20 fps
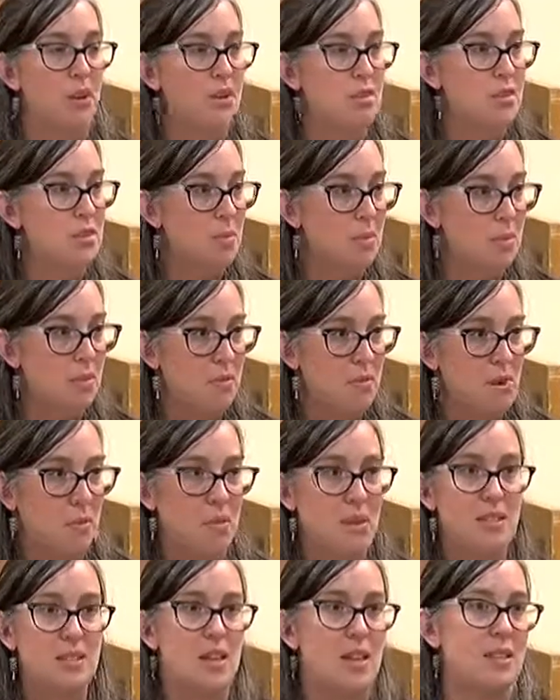in Somerville,
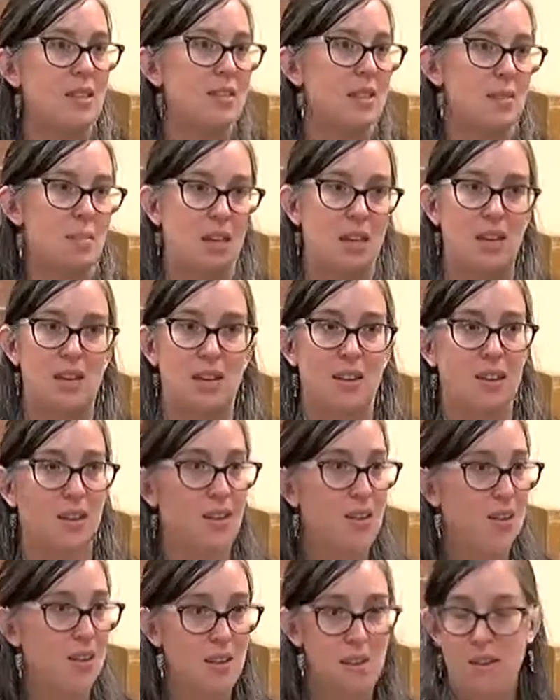we tend to mean
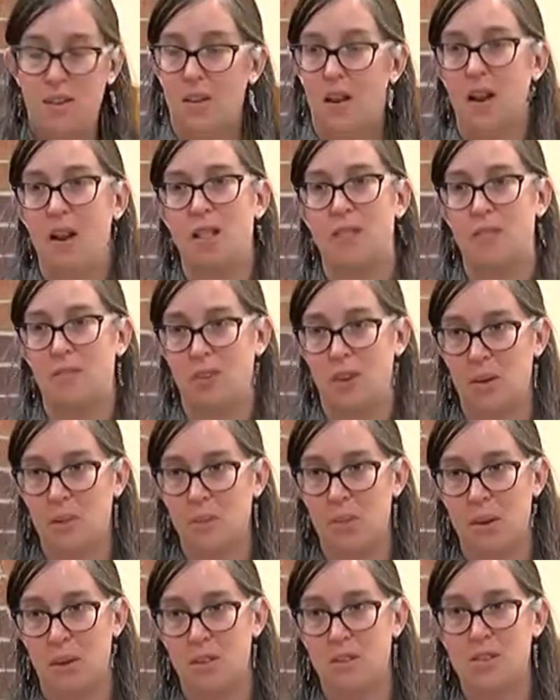all of our
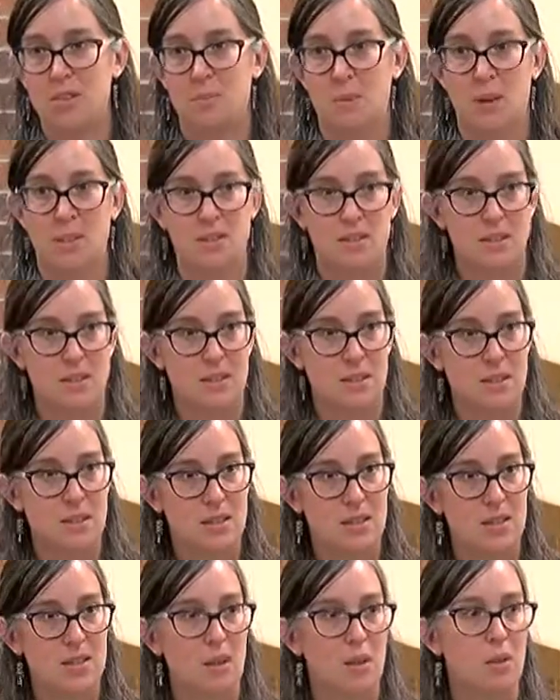park spaces.
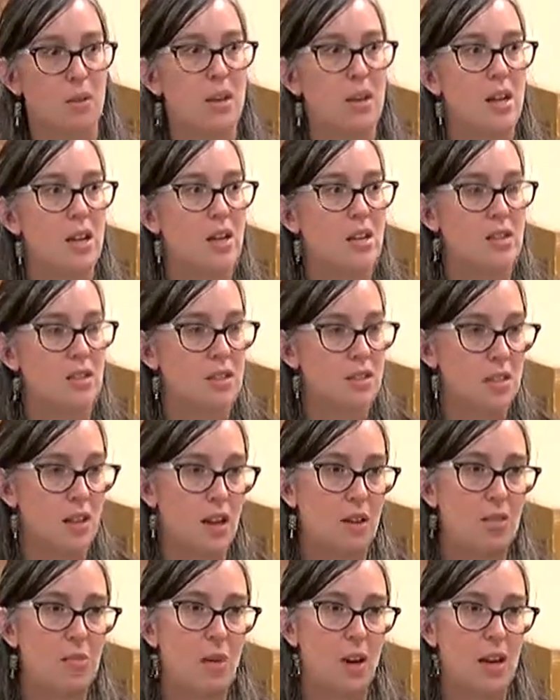And so just
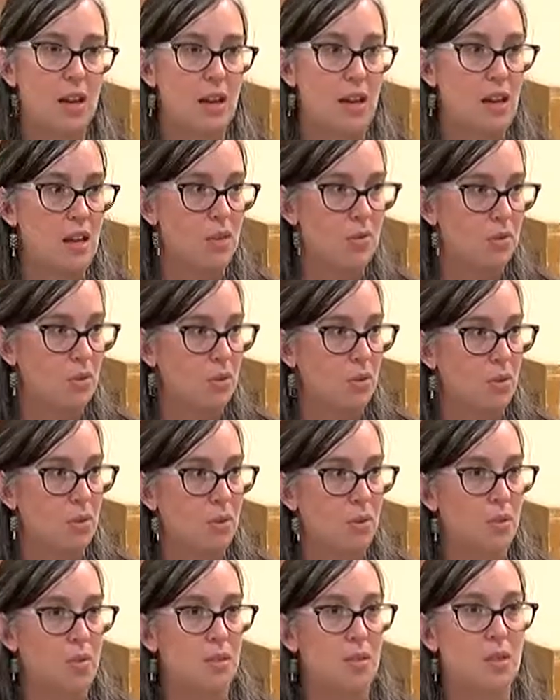kind of walking
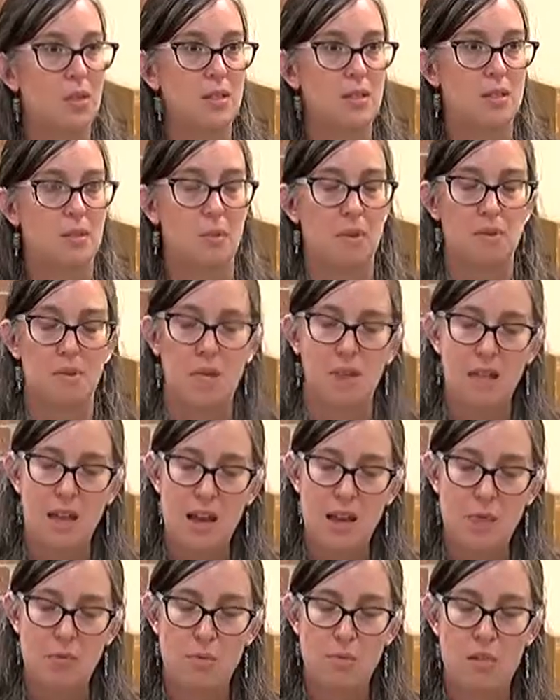through some of the
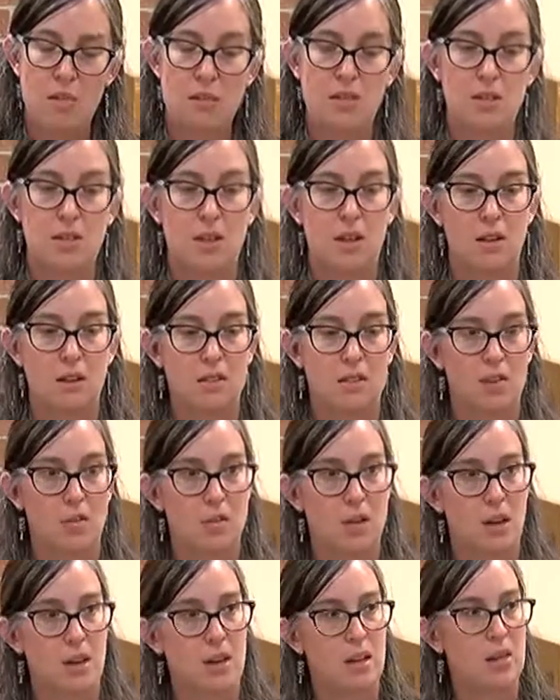language and also
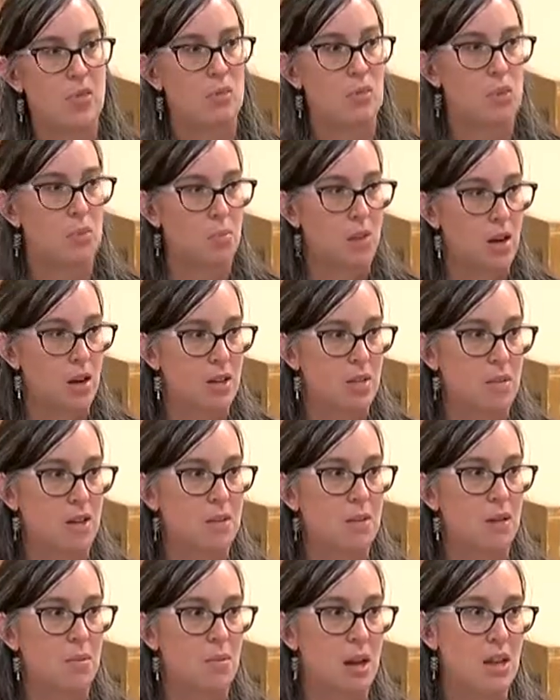talking through your
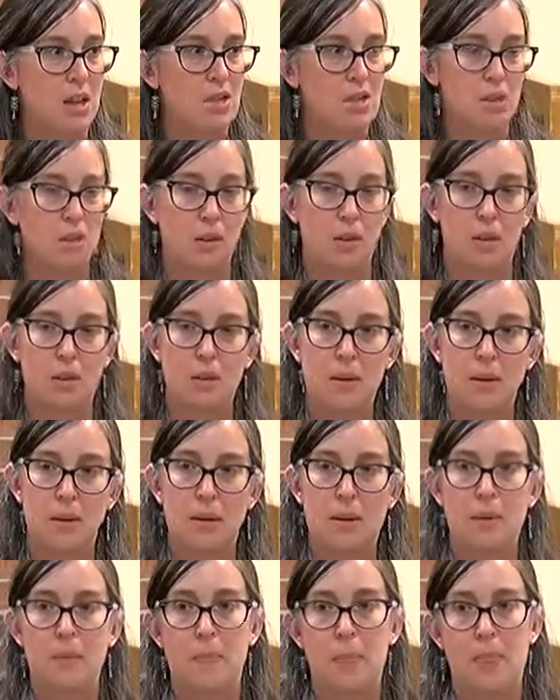project to make sure
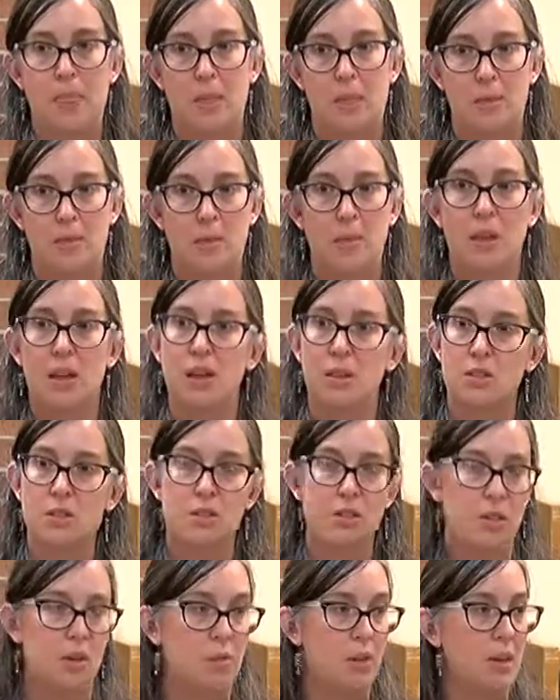you really
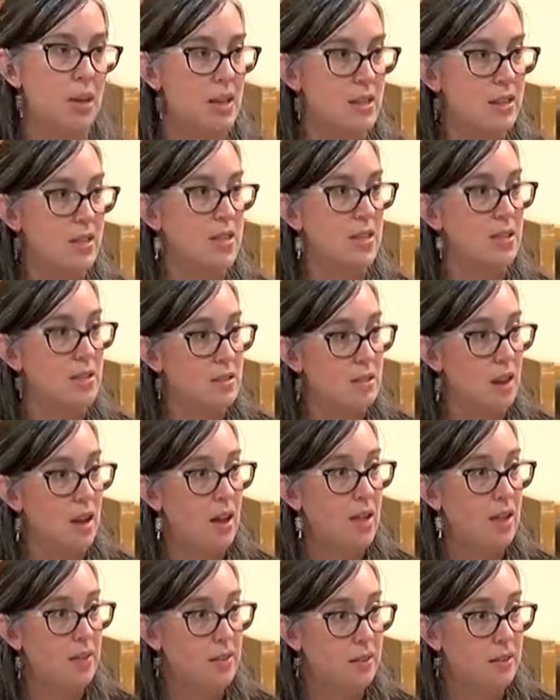understand what is and is
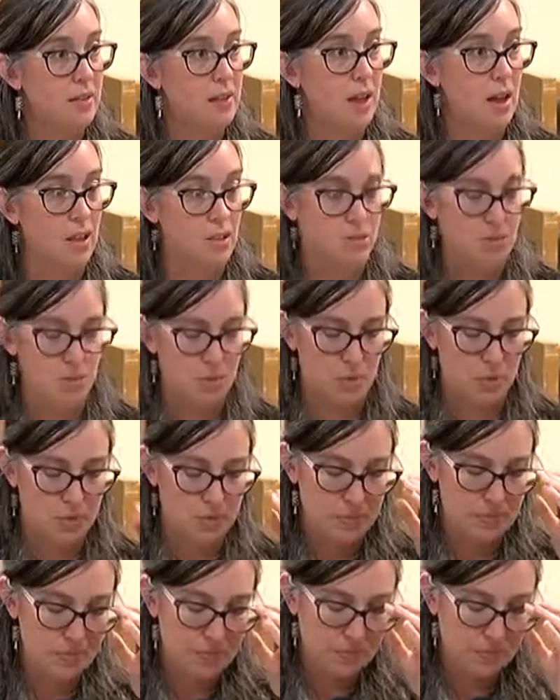not eligible.